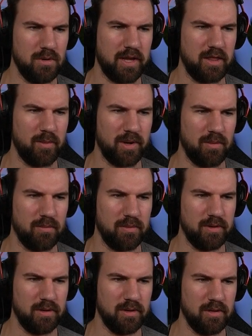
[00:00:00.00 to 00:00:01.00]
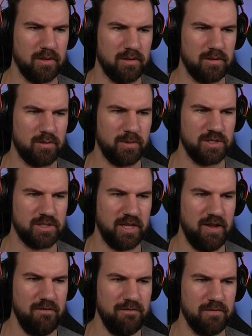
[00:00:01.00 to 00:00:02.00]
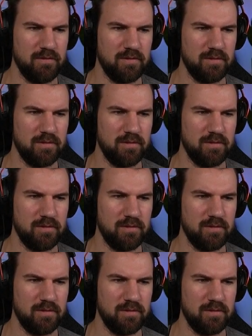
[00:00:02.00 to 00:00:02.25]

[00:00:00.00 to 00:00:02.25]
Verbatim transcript: Okay, there we go. Do we just leave?